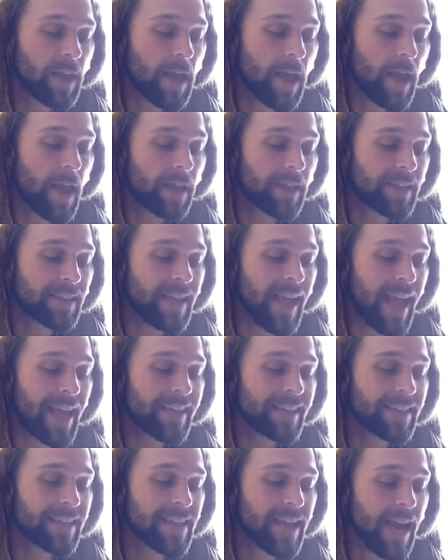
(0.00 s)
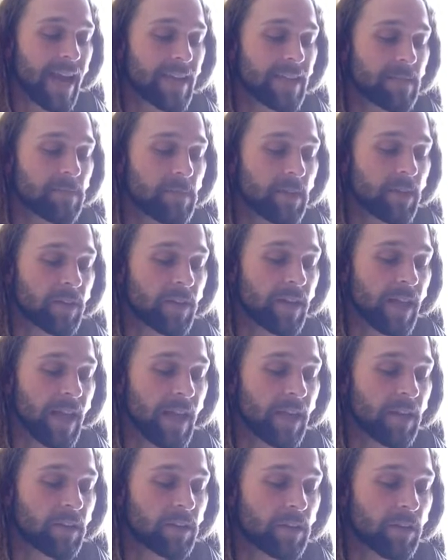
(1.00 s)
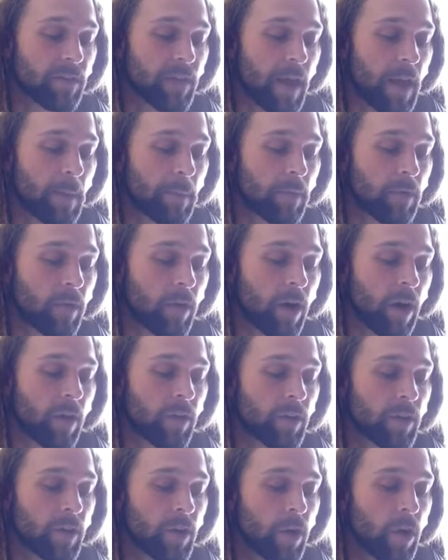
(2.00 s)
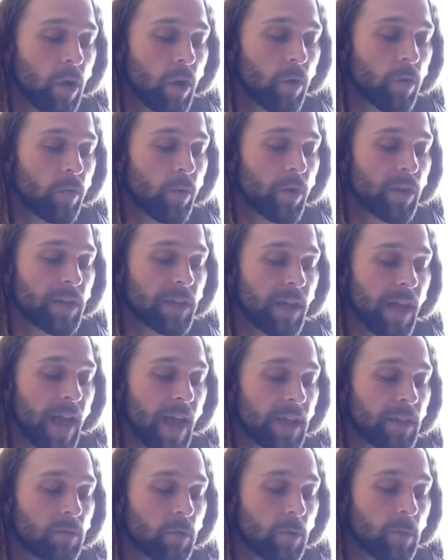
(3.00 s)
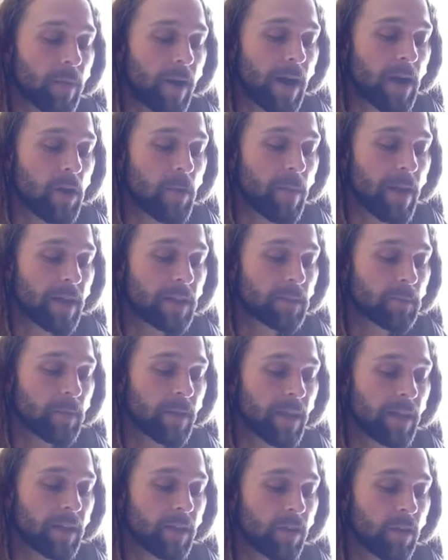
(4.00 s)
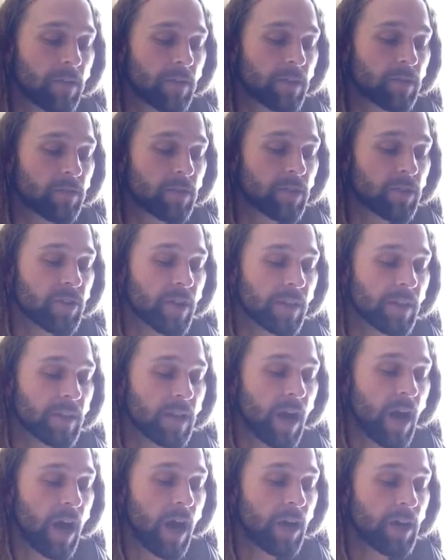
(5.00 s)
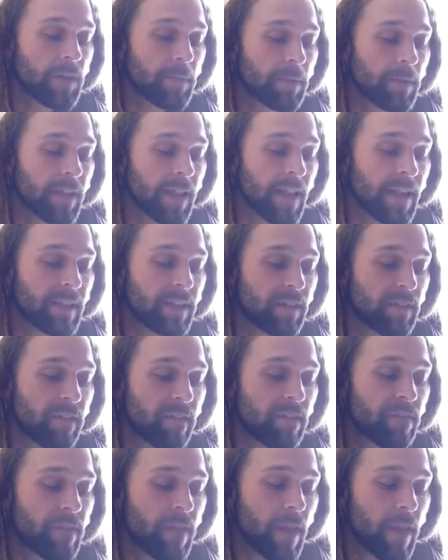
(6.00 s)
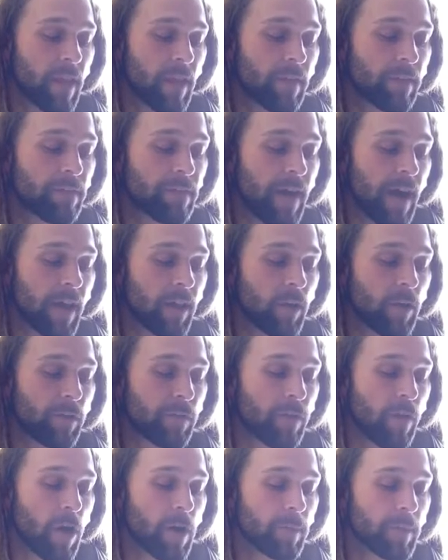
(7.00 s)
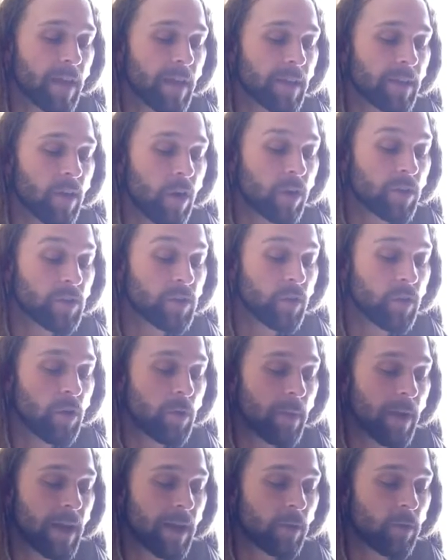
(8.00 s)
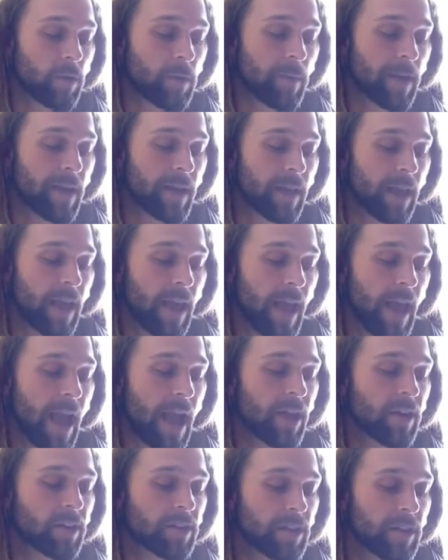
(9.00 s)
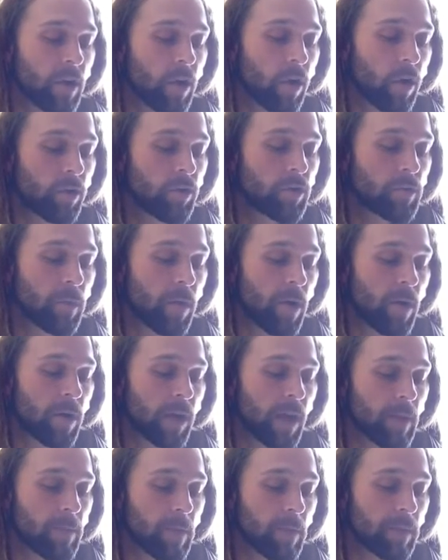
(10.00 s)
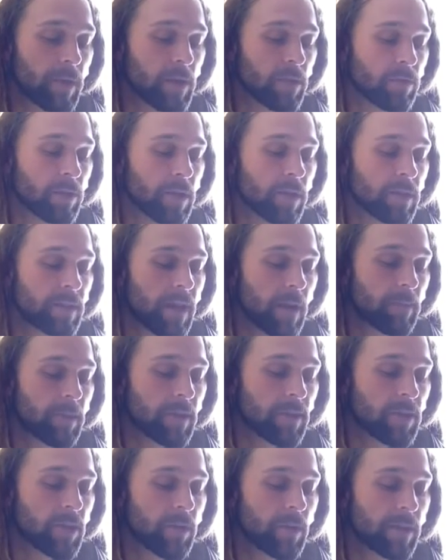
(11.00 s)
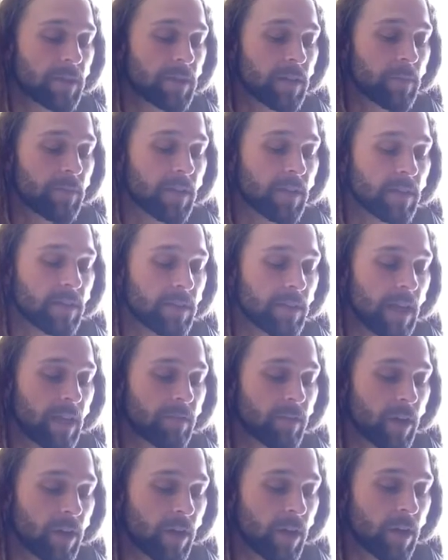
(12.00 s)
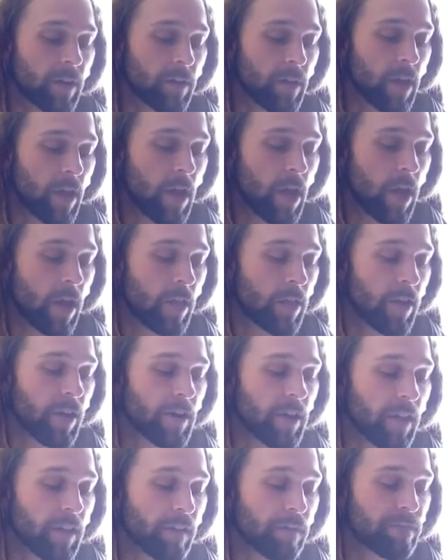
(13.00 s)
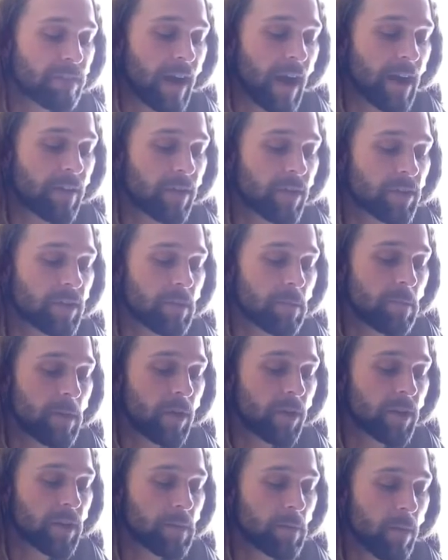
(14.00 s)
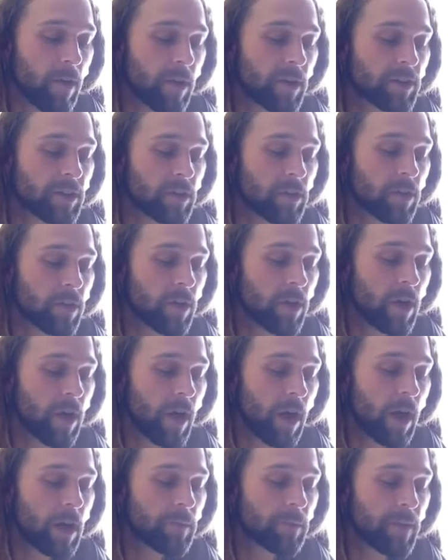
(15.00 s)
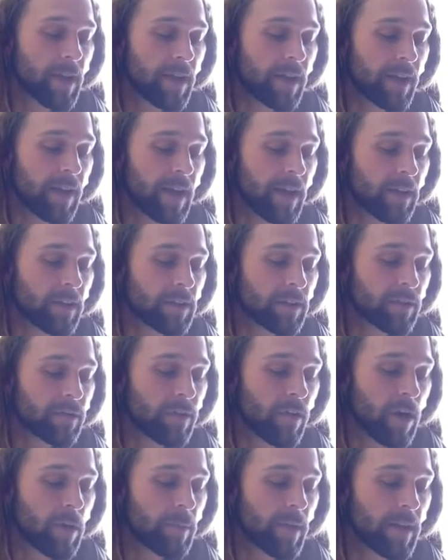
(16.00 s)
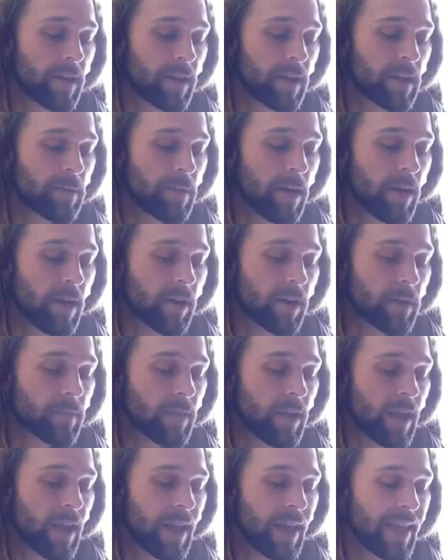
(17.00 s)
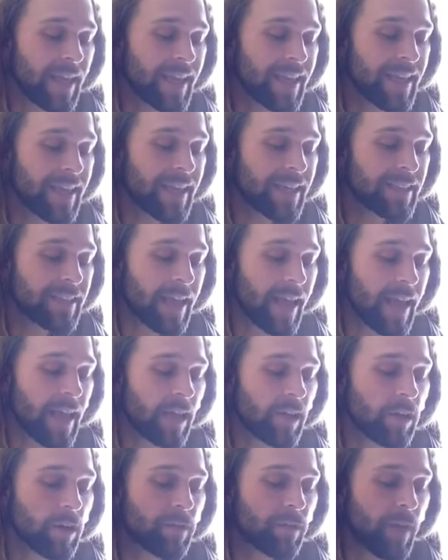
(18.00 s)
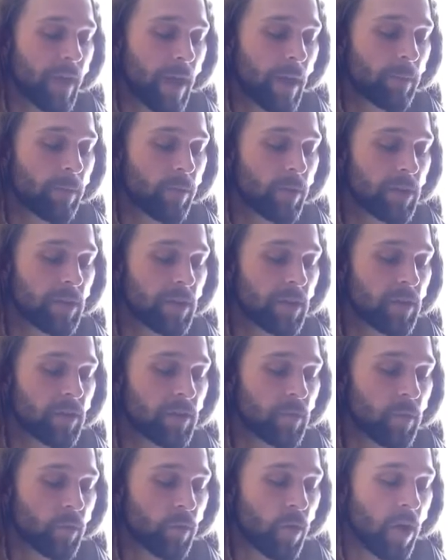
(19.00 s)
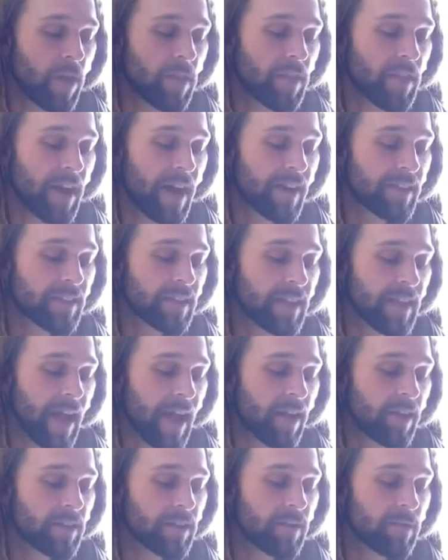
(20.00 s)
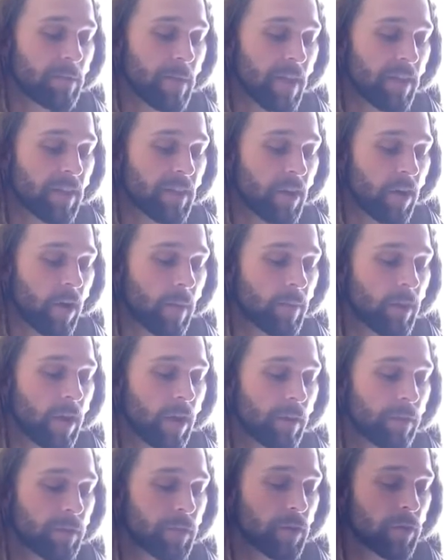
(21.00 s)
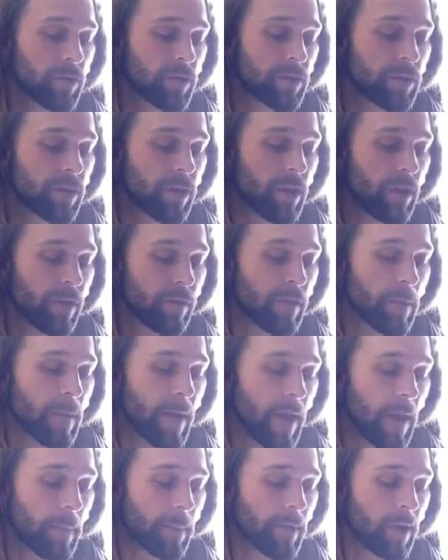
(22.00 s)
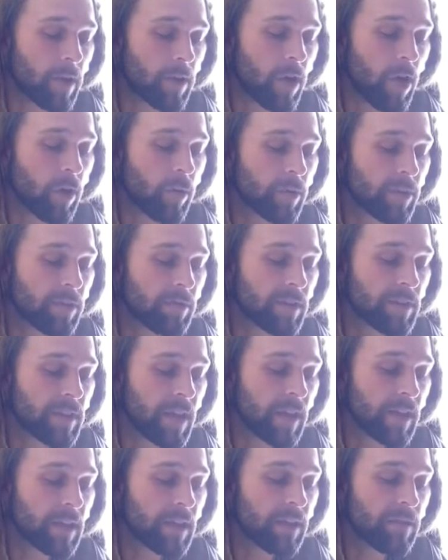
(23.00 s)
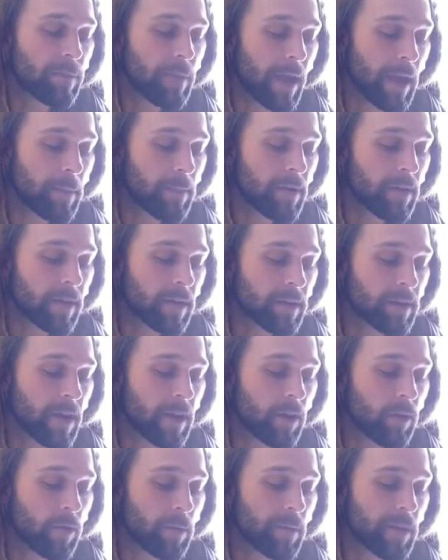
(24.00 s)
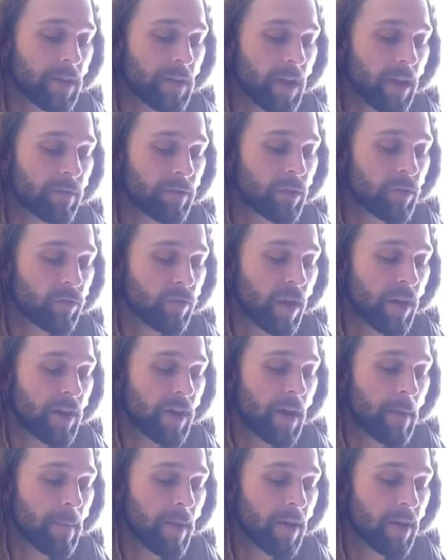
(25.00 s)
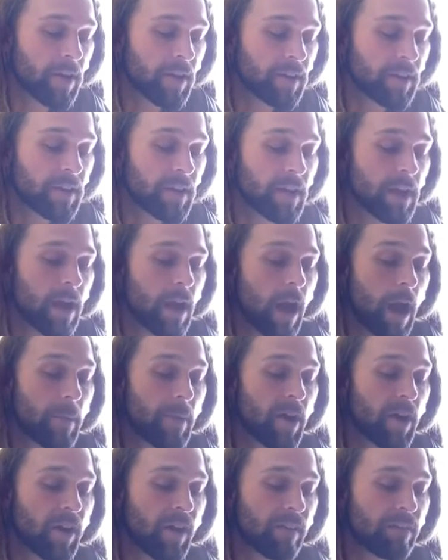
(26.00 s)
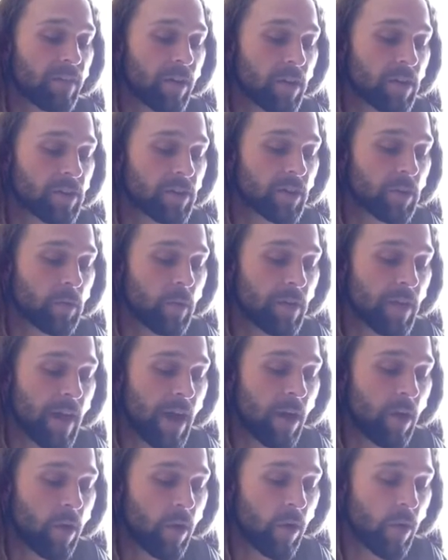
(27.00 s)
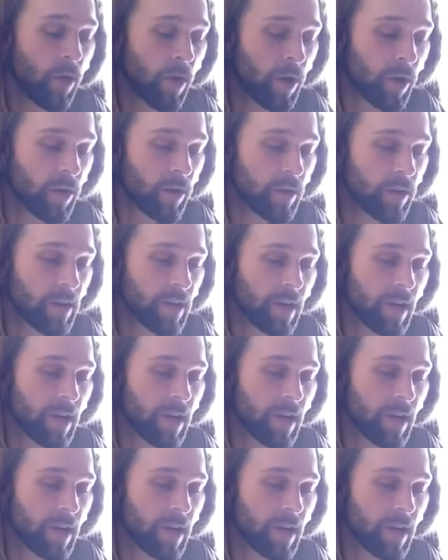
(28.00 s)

and 10 to 90 million acres of hemp or other woody annual biomass planted on this restricted, unplanted fallow farmland, our soil bank, would make energy a whole new ballgame and be a real attempt at doing something to save the earth. There are another 500 million marginal, unplanted acres of farmland in America. Each acre of hemp would yield 1,000 gallons of methanol. Fuels from hemp, along with the recycling of paper, etc., would be enough to run America virtually without oil.